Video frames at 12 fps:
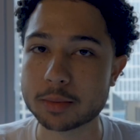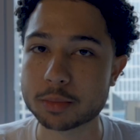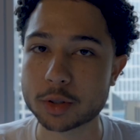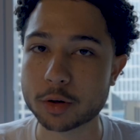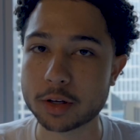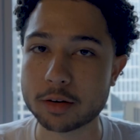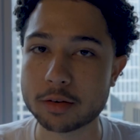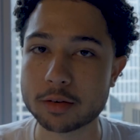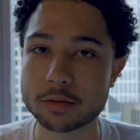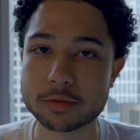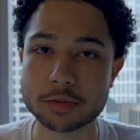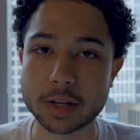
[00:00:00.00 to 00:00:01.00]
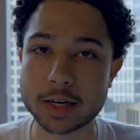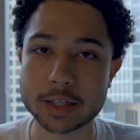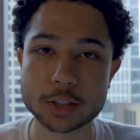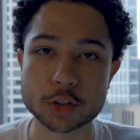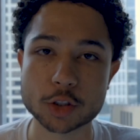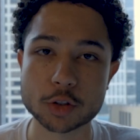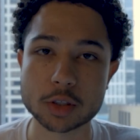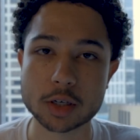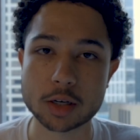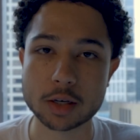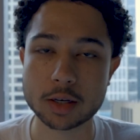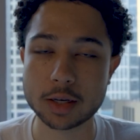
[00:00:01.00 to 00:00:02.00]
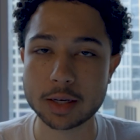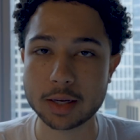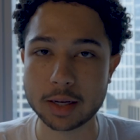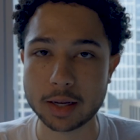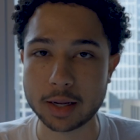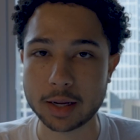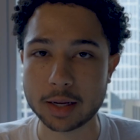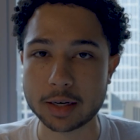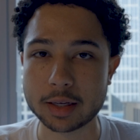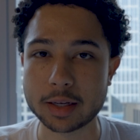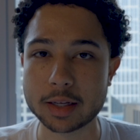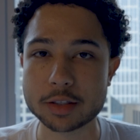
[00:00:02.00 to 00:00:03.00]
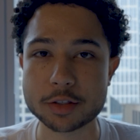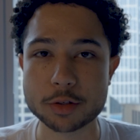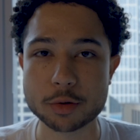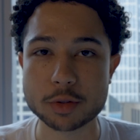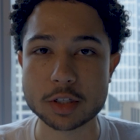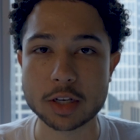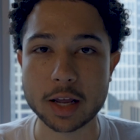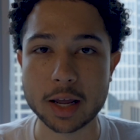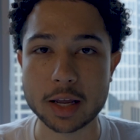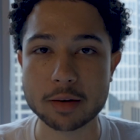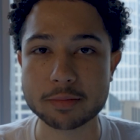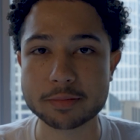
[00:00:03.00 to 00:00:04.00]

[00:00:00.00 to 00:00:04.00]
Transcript: a broken flight controller and get to today.